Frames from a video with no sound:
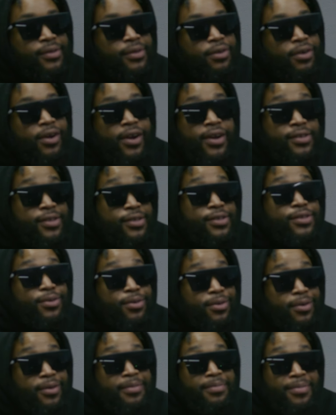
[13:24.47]
Crazy
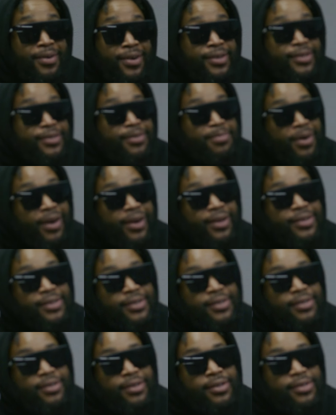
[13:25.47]
story, bro. Somebody
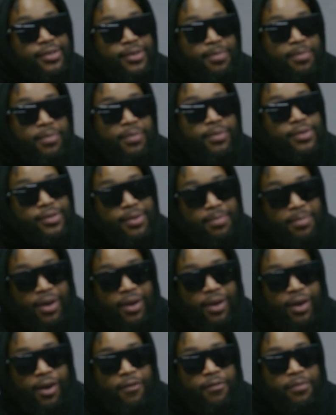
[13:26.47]

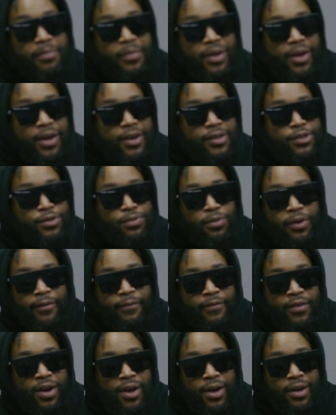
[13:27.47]
offered me like
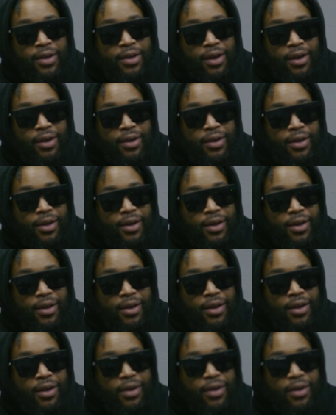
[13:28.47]
25K,
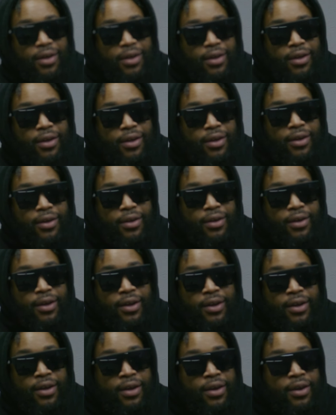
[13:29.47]

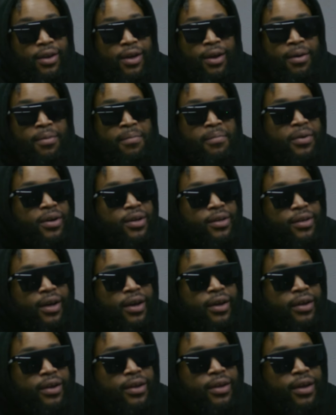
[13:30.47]
and then like a month
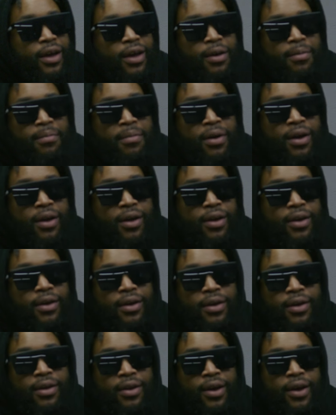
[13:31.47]
later he came back.
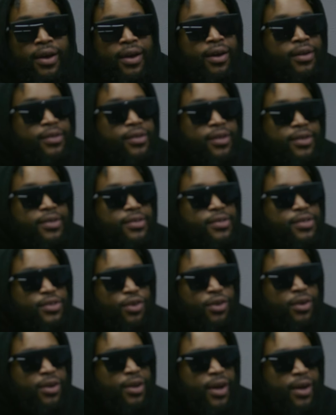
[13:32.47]
Like after he
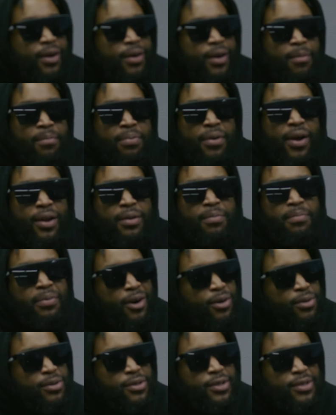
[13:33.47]
saw like I probably
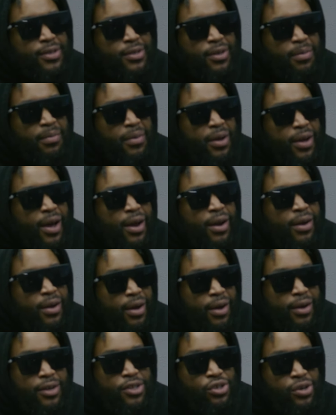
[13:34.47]
posted something and got a
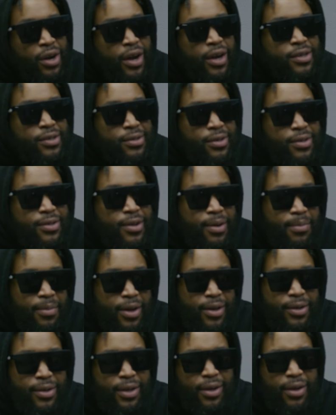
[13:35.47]
lot of traction or something
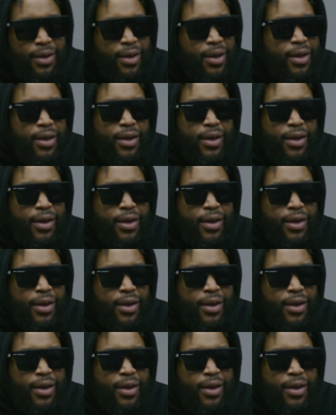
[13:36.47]
like that.